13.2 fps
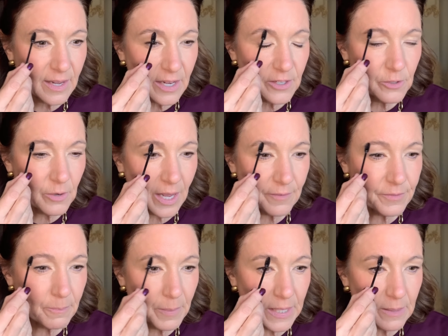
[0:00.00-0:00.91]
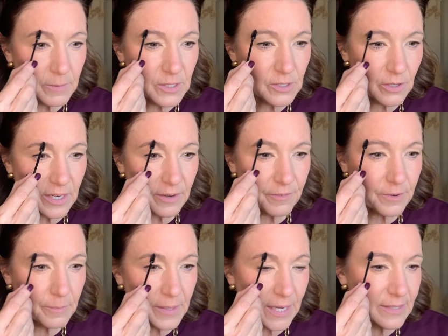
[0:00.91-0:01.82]
You'll have the pigment on it
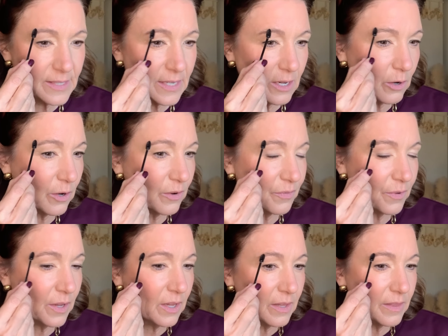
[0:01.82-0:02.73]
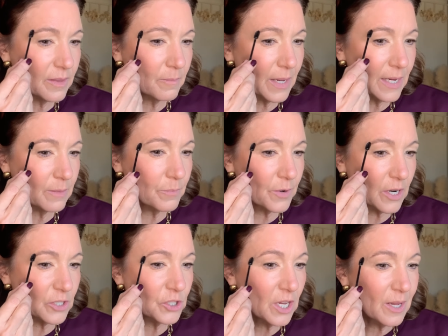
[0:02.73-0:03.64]
from getting it off the main
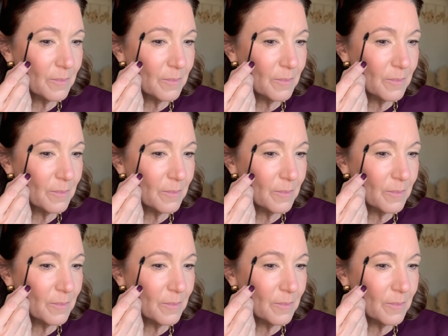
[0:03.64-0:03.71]
brush,